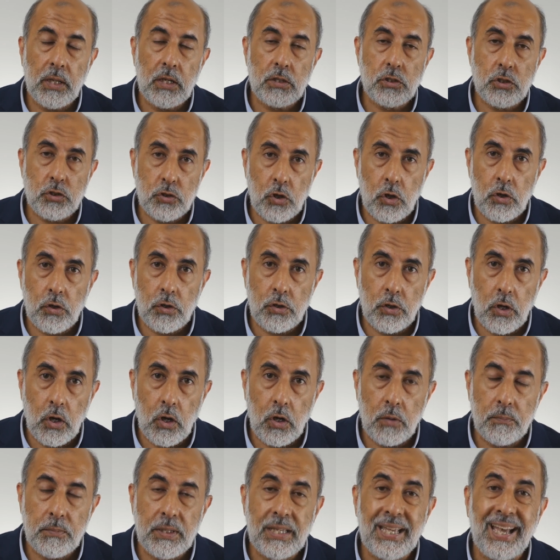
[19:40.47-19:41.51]
a stronger
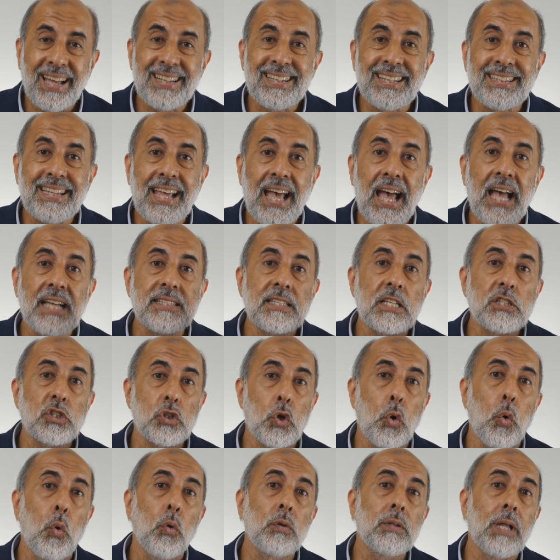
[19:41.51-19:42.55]
army, and it has its
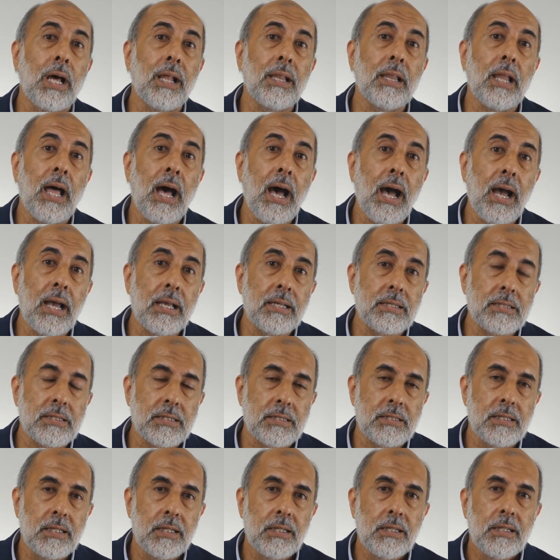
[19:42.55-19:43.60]
own
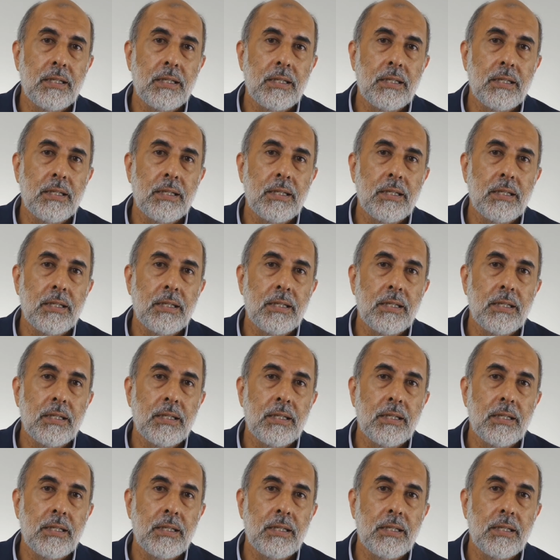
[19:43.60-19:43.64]
allies.